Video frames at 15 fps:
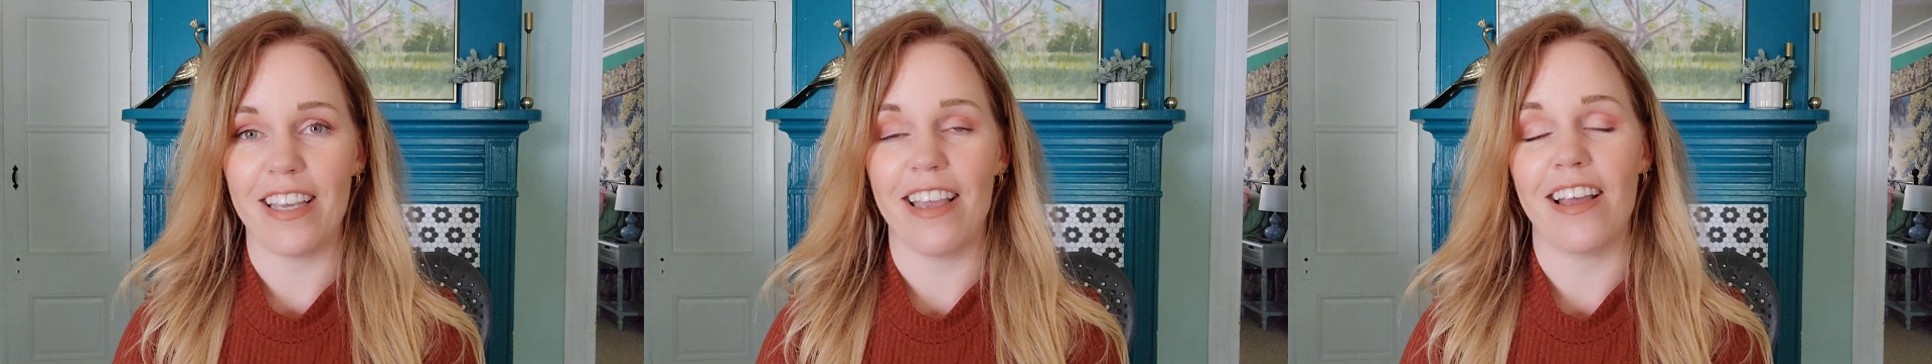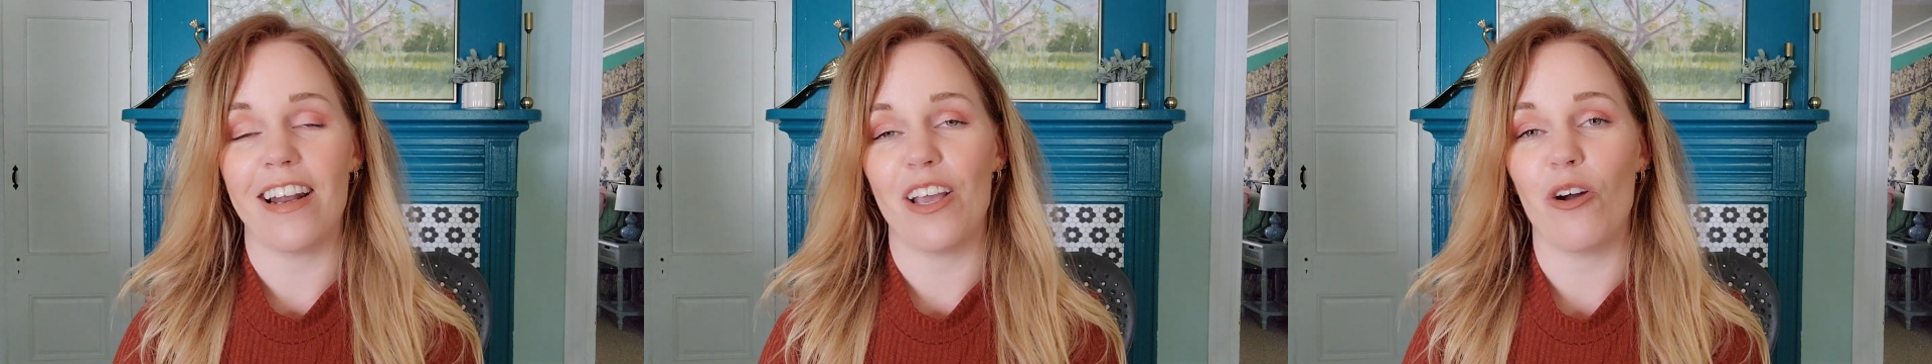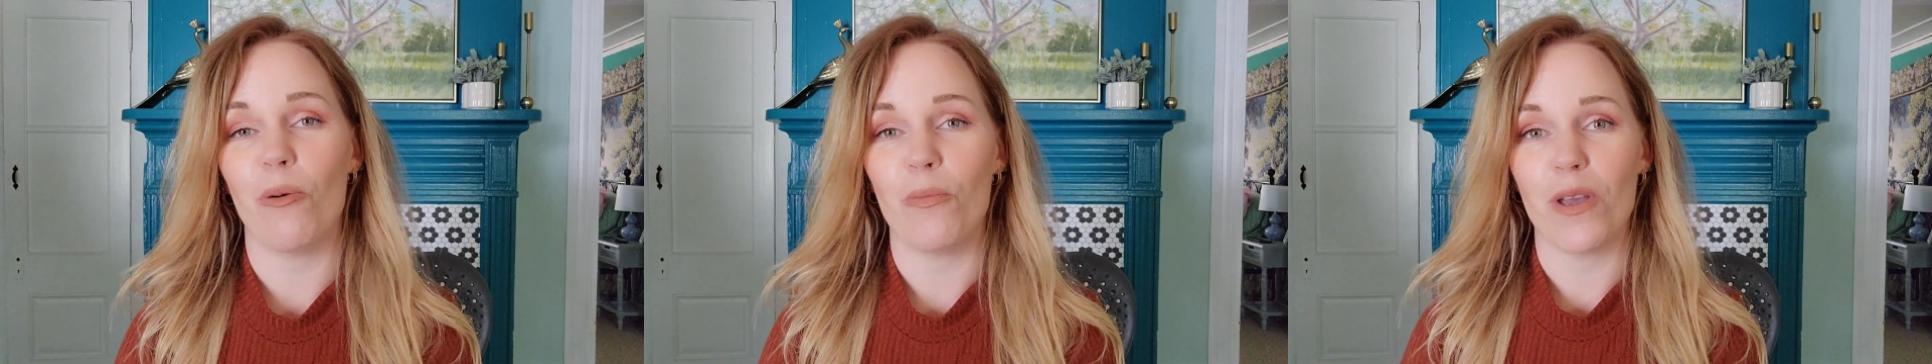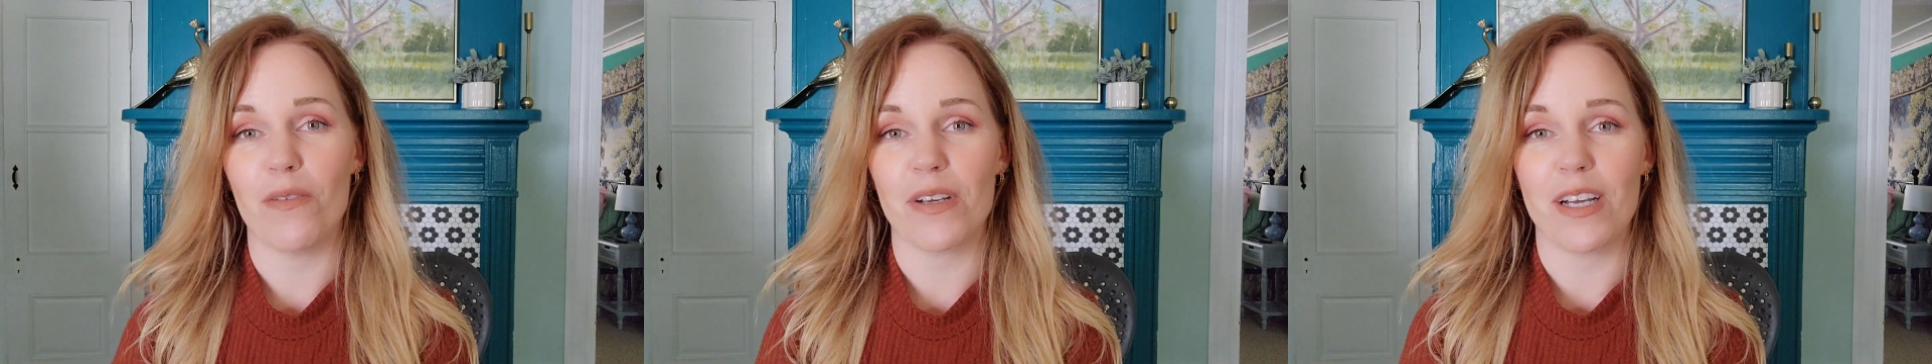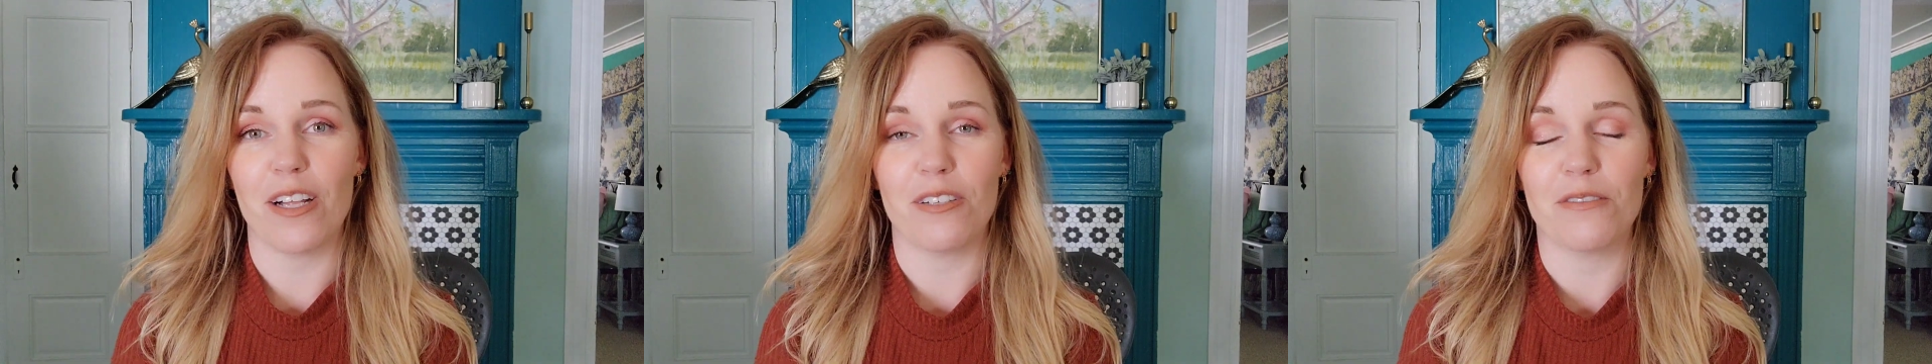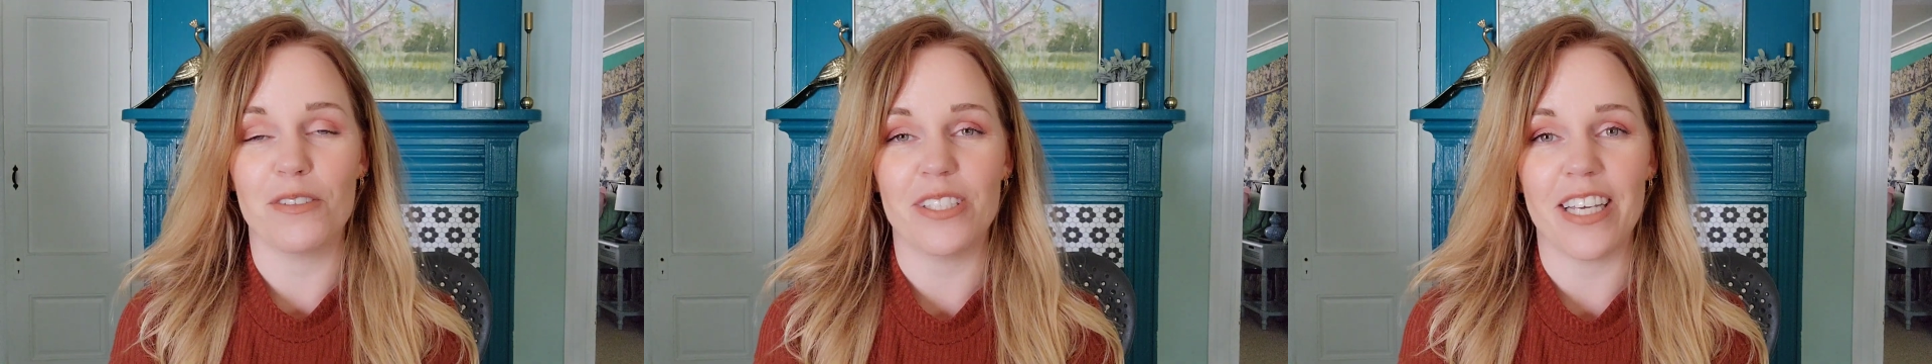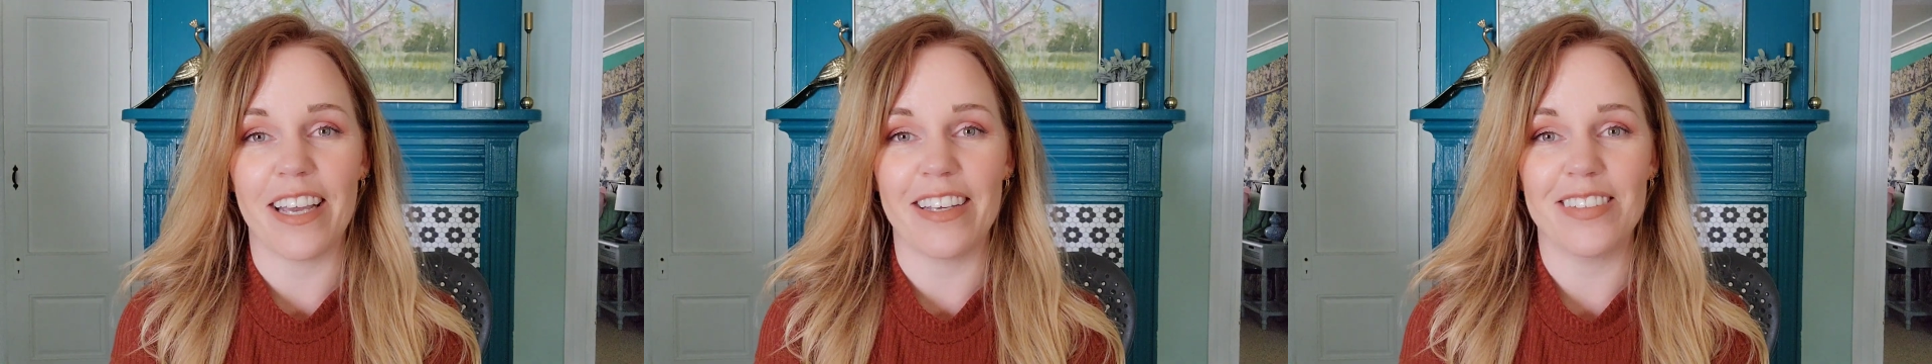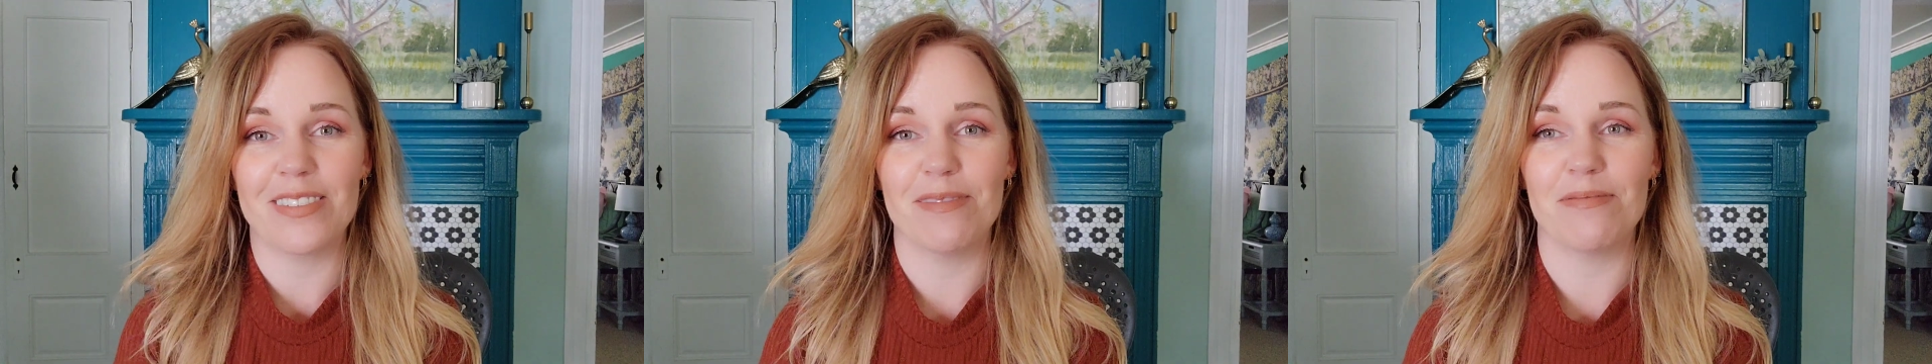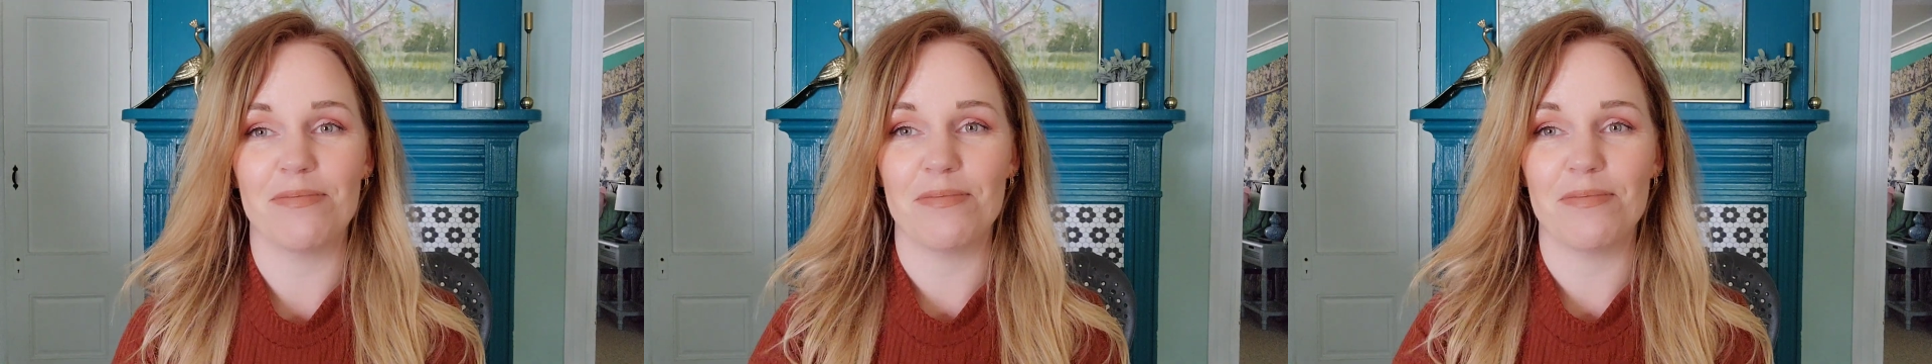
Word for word: and I hope you have a colorful day.